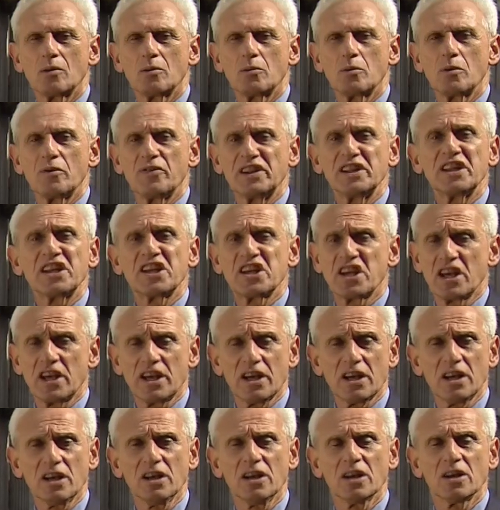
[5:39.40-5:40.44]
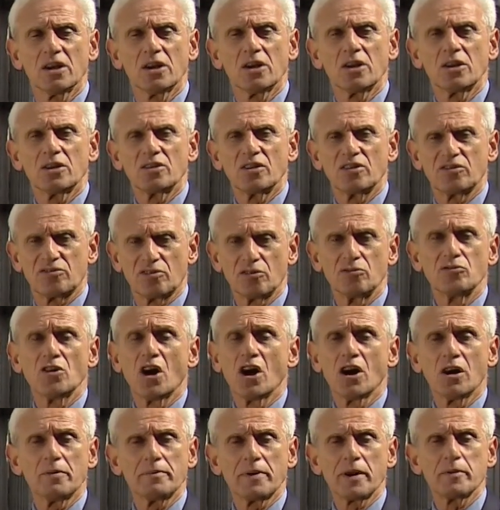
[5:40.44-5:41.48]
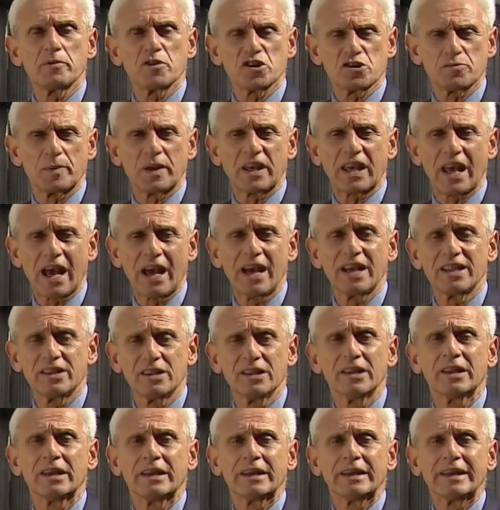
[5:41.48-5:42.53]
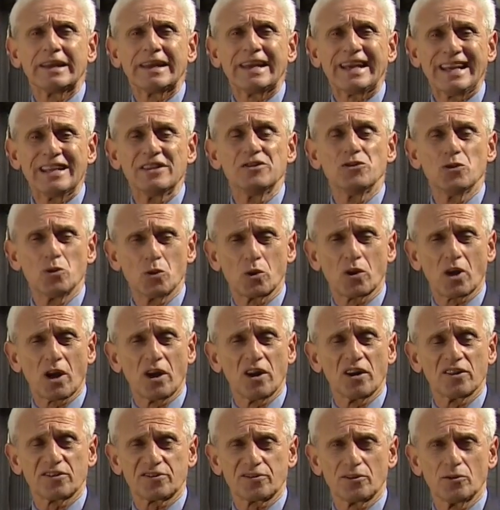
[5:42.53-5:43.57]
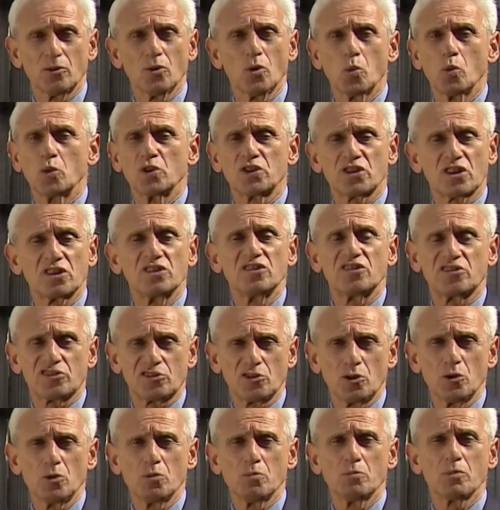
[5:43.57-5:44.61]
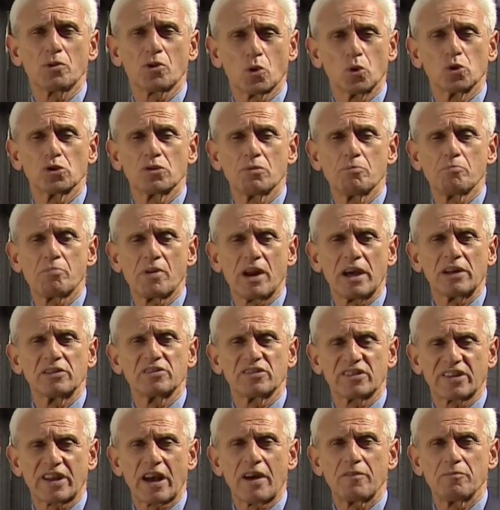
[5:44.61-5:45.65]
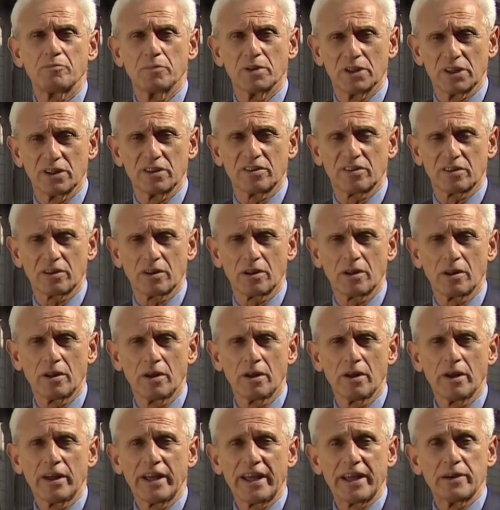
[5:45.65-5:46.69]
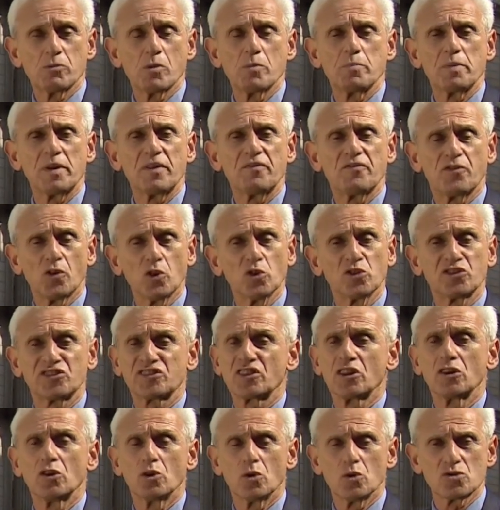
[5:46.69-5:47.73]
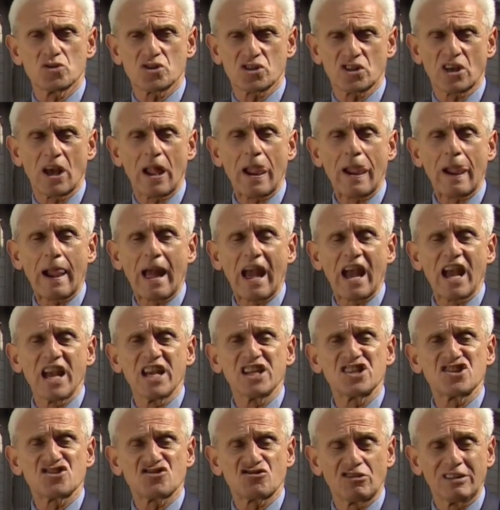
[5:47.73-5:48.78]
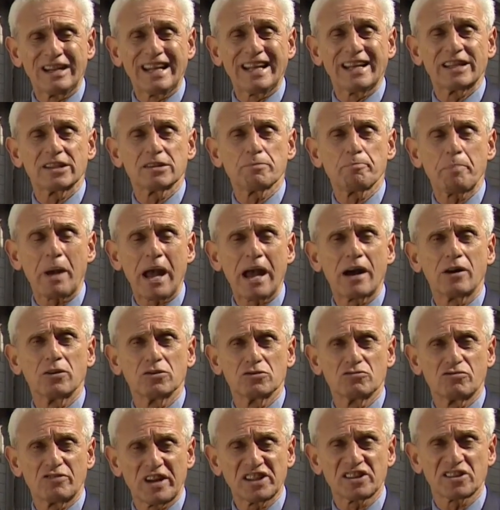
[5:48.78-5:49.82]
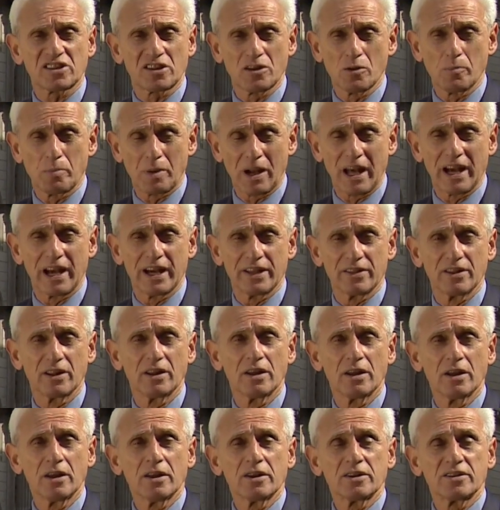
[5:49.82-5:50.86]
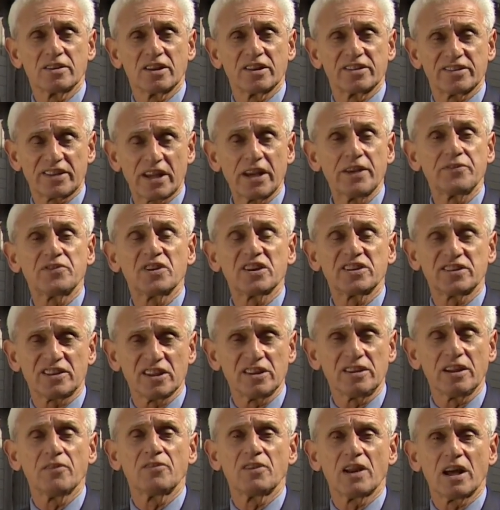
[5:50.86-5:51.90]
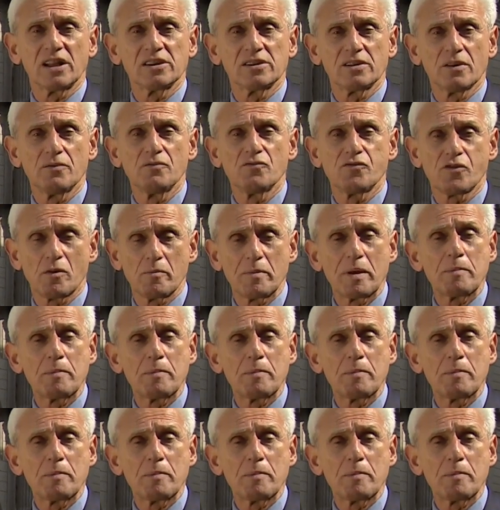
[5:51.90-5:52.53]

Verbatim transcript: Within a year, the tsunami which began in Newcastle would consume Gordon Brown's government. It would be forced to launch a trillion pound rescue plan to save the City of London from